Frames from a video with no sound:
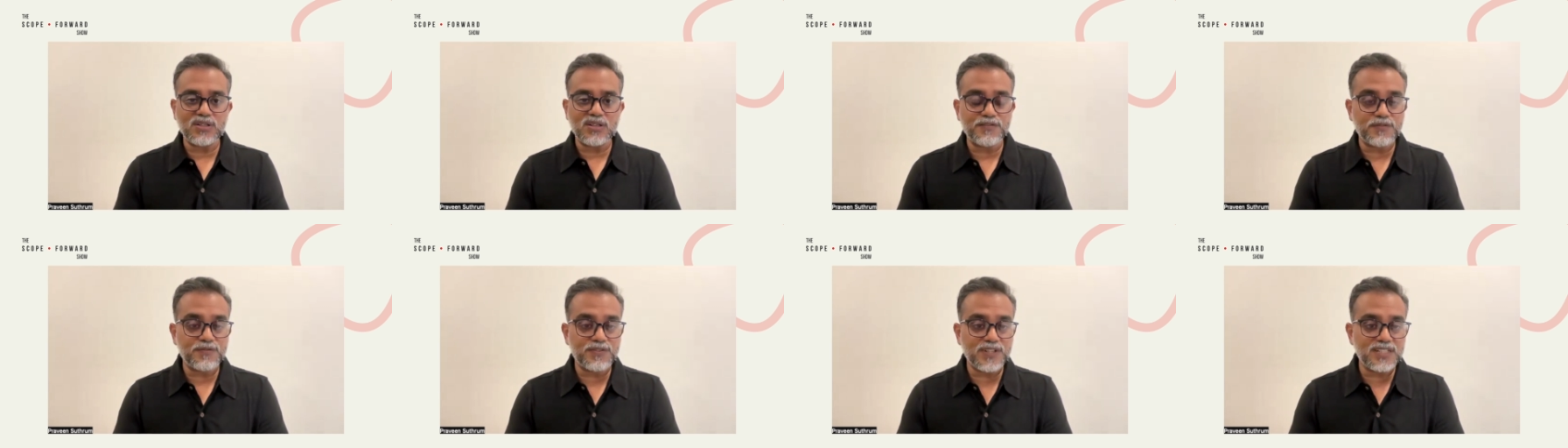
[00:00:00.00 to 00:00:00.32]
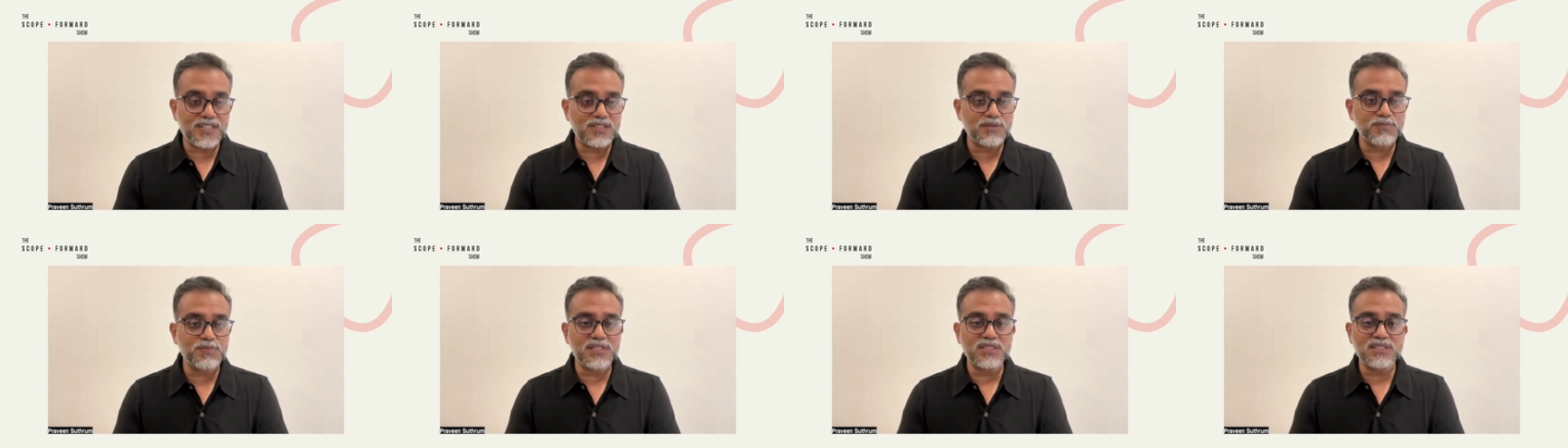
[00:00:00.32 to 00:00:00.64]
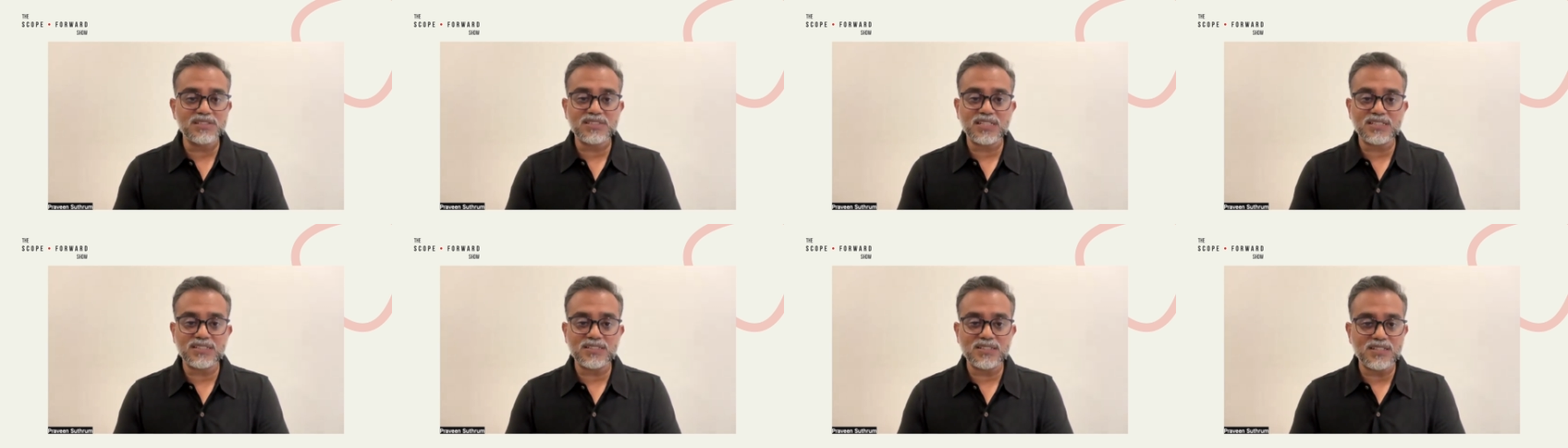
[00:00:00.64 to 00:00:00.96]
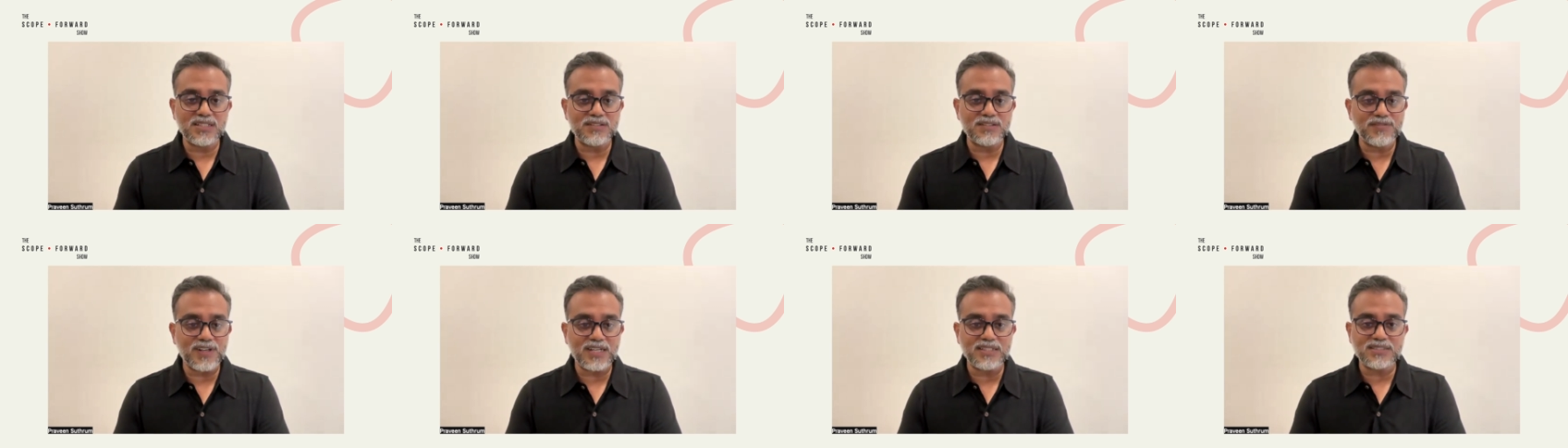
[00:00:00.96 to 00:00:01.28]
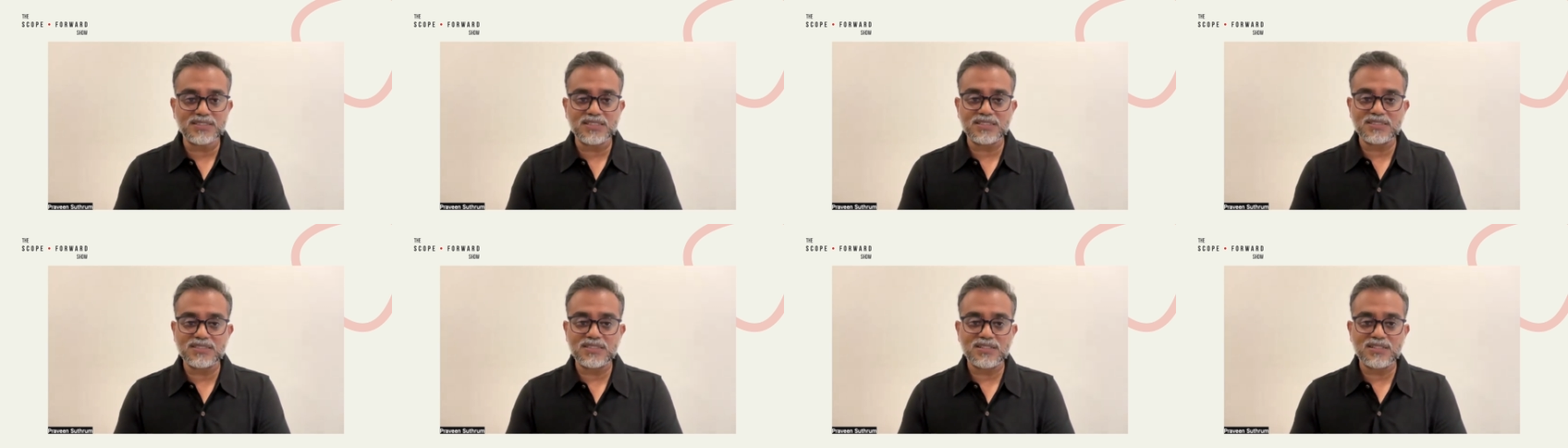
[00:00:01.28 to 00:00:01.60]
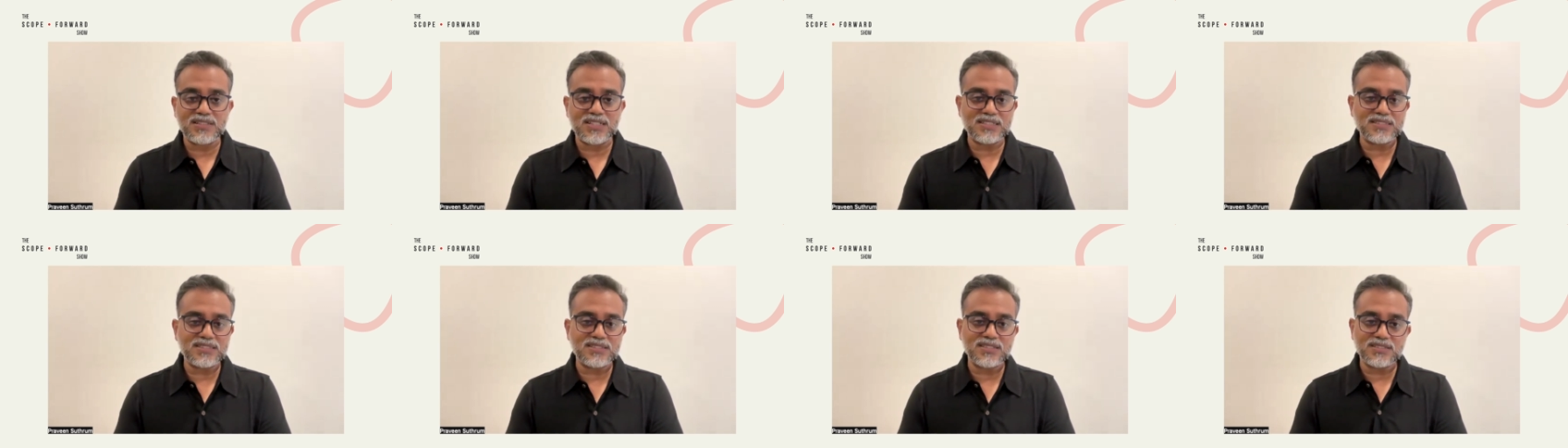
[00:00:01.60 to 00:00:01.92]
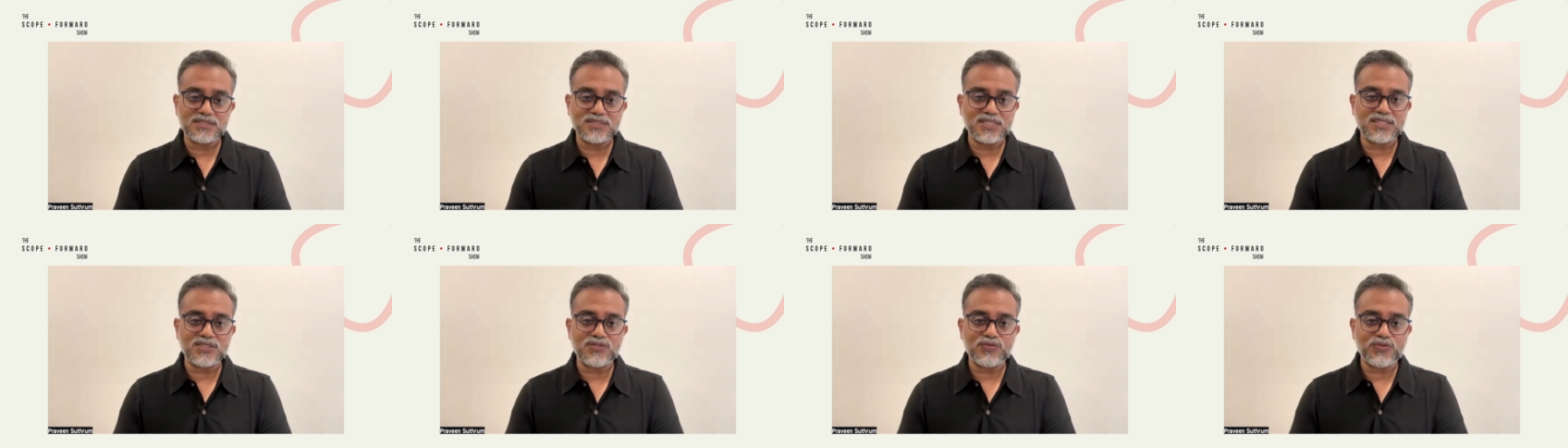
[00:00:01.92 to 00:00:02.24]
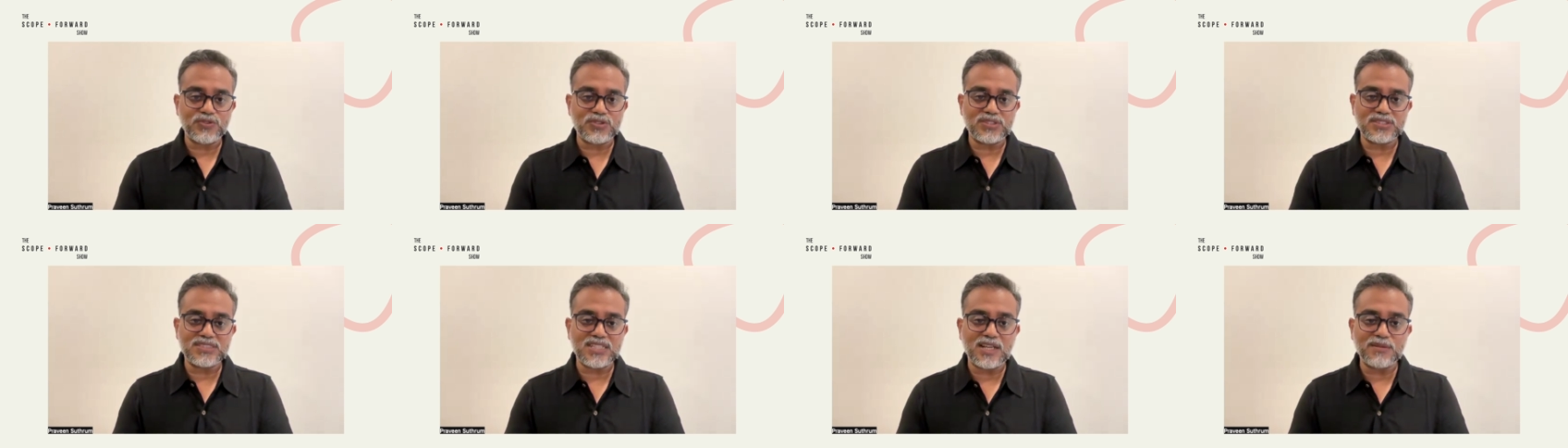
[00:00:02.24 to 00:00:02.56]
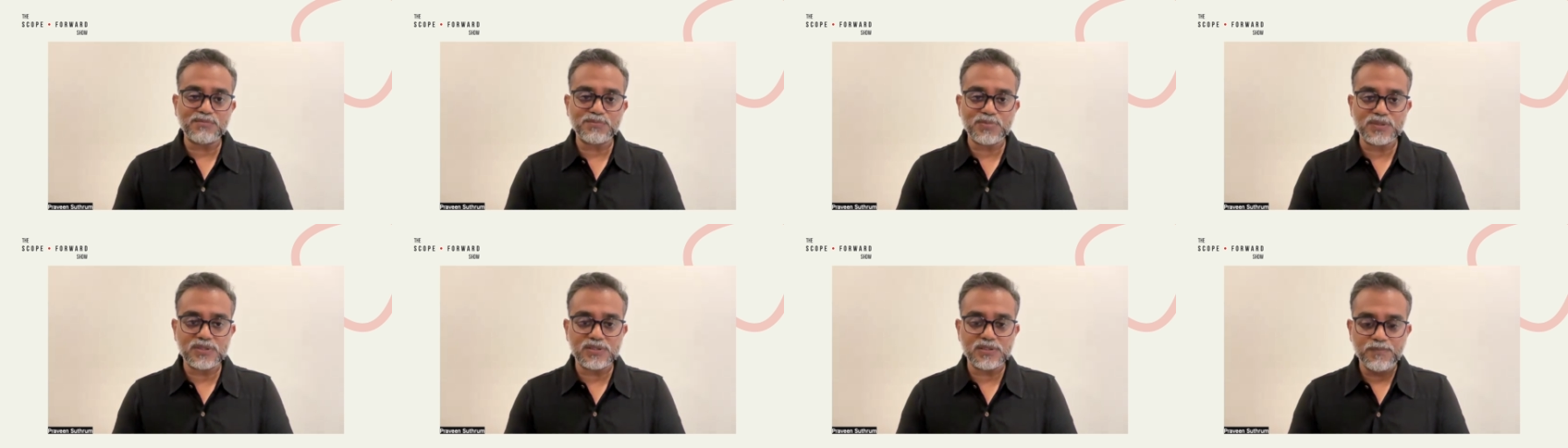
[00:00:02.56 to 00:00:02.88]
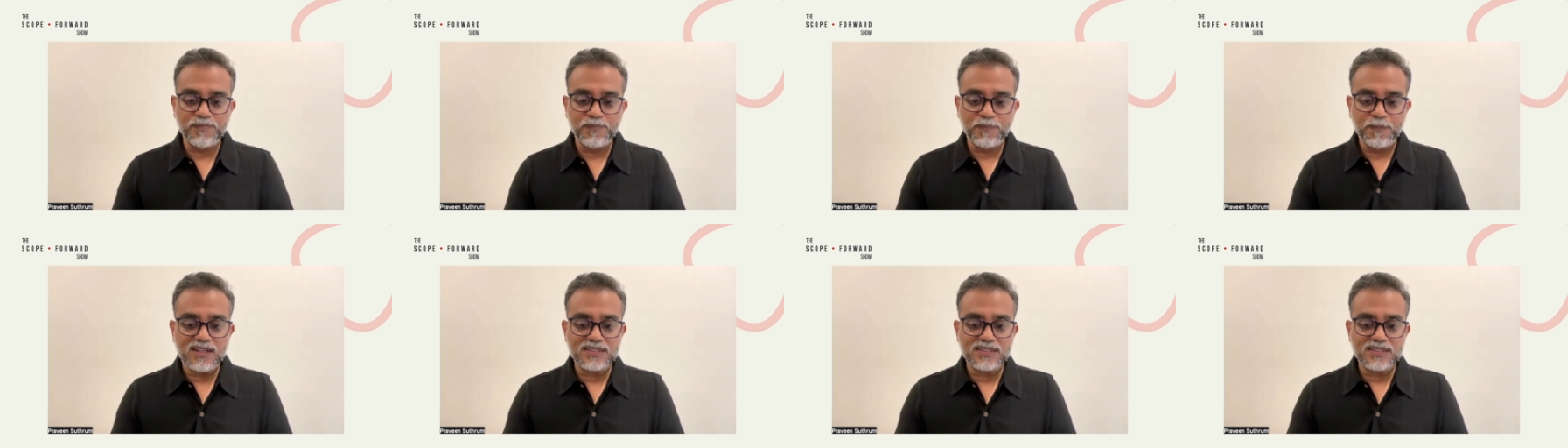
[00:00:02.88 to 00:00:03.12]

variables and devices like such as for example